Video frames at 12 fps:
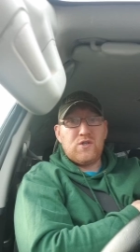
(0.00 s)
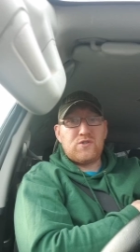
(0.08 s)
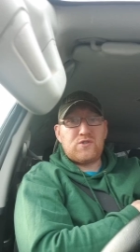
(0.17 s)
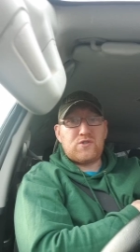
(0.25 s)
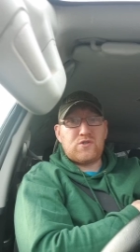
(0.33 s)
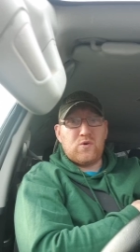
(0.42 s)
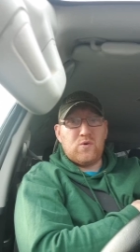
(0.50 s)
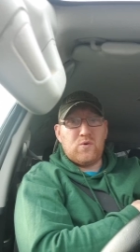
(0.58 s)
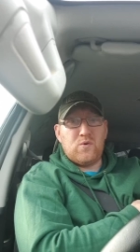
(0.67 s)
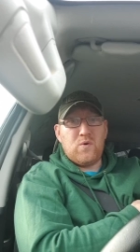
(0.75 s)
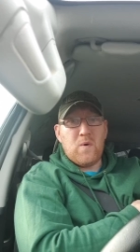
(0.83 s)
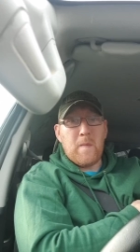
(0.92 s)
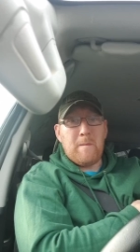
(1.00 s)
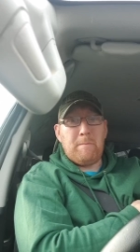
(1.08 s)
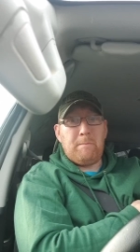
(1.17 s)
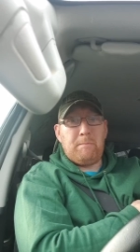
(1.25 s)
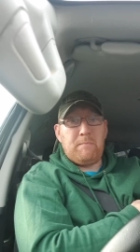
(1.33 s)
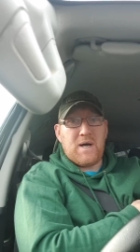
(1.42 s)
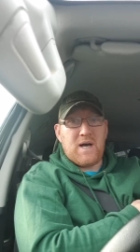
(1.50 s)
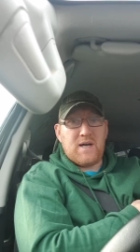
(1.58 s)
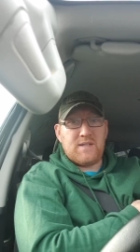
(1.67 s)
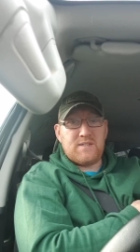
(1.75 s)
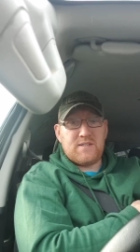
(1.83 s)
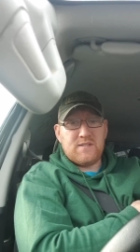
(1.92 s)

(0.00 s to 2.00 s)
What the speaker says: so bad.